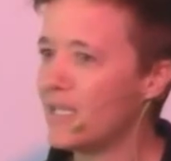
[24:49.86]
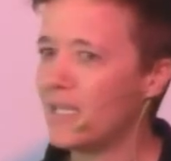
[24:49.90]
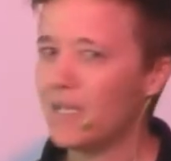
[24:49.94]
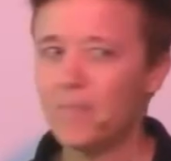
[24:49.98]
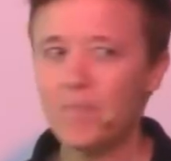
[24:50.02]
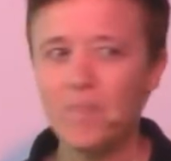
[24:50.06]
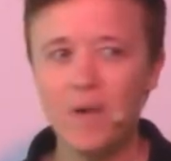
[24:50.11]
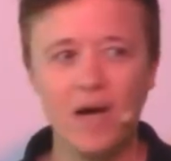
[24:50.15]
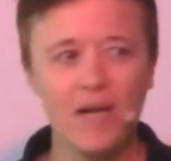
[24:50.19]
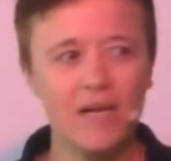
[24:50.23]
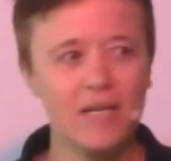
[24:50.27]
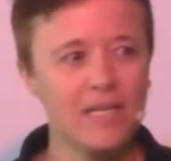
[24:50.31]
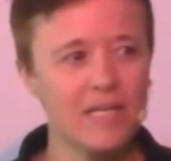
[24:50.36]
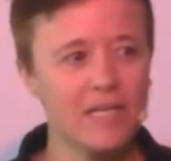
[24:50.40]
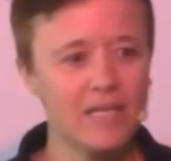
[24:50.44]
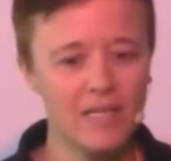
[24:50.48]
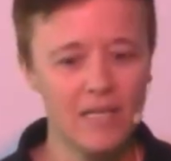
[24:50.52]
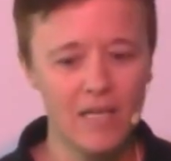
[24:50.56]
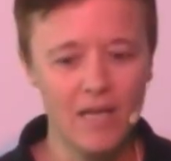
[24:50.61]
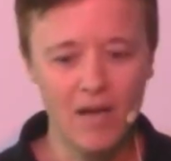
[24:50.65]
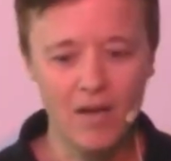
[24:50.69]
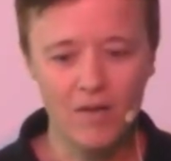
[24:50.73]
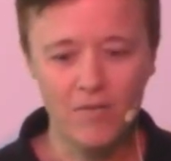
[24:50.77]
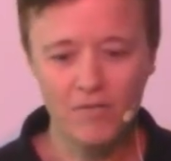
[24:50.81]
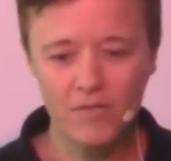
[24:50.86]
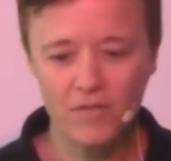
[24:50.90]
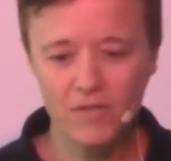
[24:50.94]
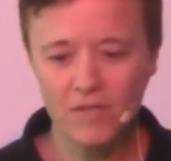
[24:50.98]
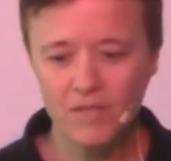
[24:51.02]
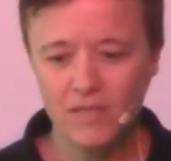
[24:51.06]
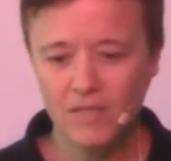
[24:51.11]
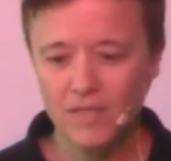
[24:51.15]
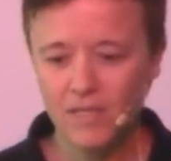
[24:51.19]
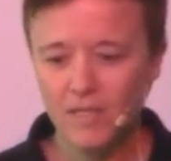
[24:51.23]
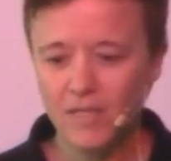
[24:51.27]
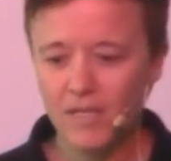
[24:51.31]
embodying love,
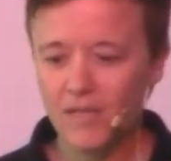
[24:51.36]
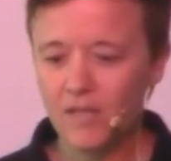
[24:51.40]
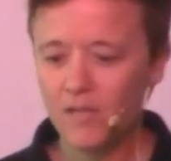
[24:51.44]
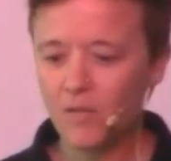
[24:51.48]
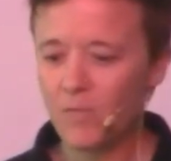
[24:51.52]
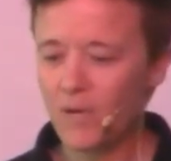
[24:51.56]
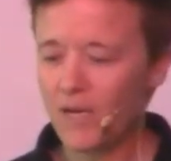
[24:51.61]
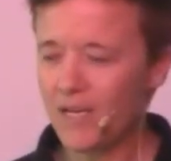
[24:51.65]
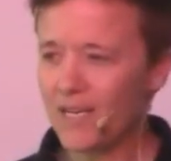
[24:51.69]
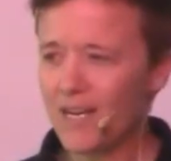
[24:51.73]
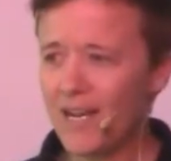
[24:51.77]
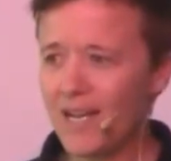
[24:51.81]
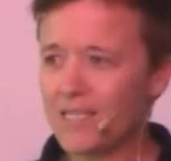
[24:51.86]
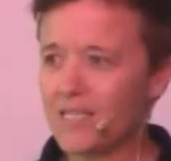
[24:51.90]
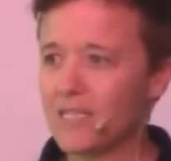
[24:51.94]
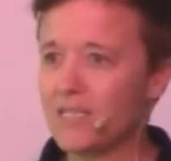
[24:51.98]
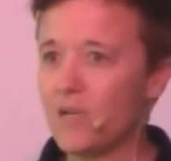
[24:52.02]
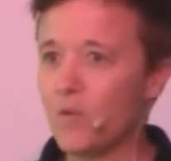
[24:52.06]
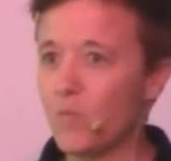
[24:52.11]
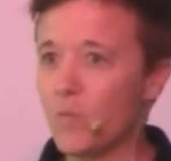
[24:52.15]
the recognizing